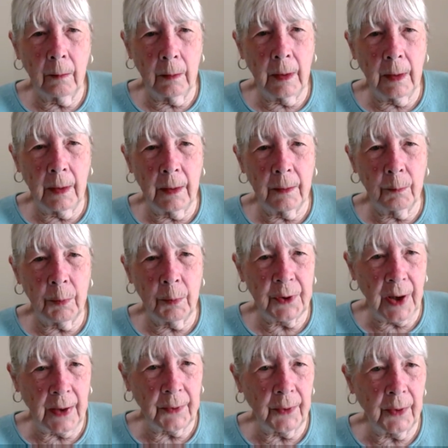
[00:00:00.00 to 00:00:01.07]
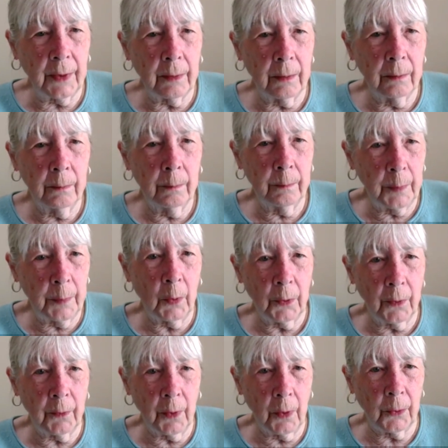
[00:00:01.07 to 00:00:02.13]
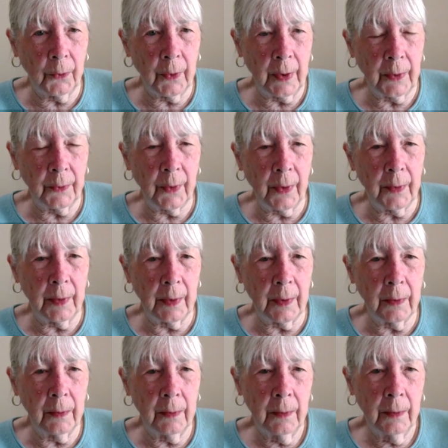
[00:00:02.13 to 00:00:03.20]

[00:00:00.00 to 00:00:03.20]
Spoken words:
and protect it. Both of those things, I think.